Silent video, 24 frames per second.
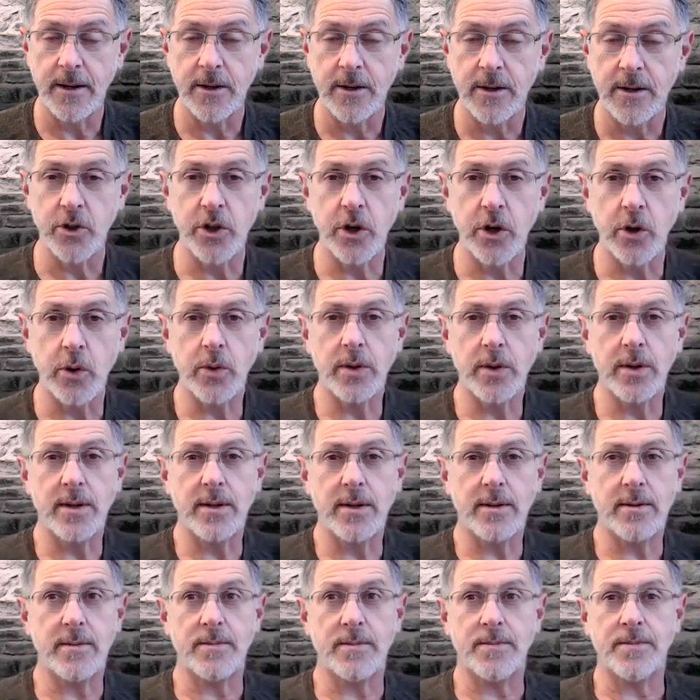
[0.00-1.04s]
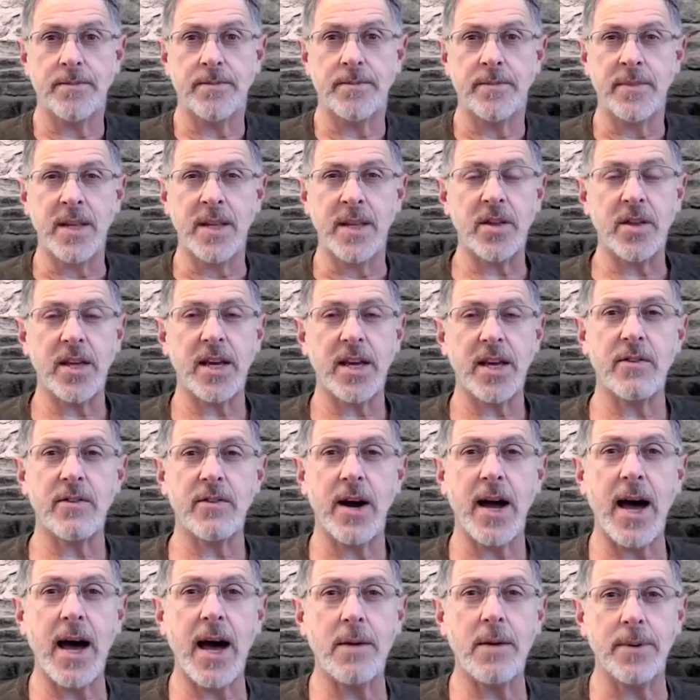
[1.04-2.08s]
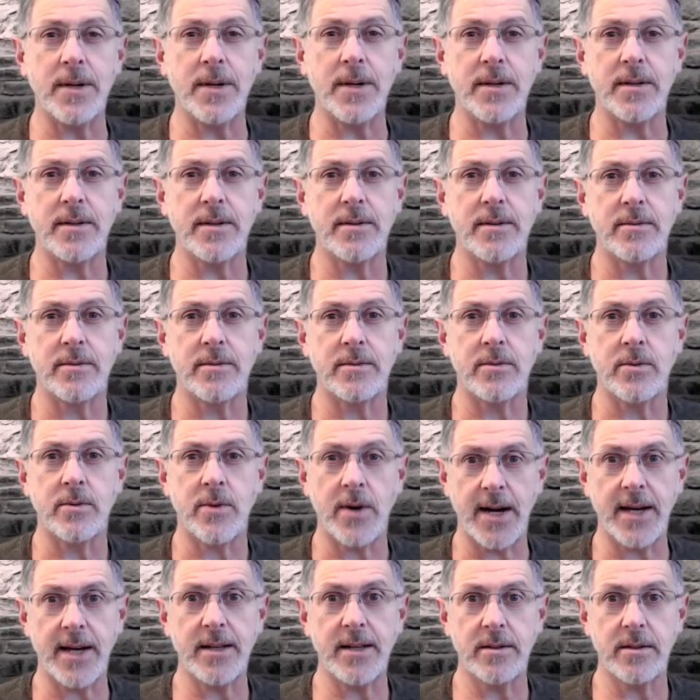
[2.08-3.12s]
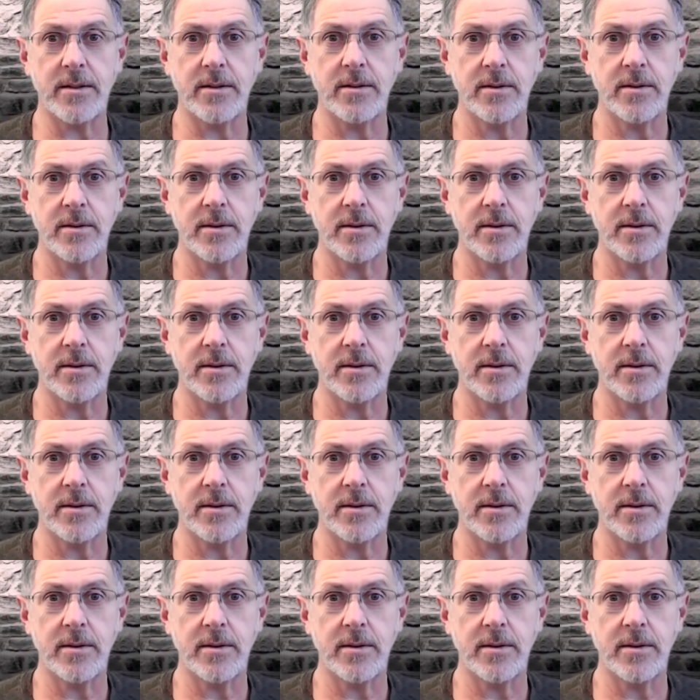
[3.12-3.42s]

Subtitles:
So nothing ever happened, right?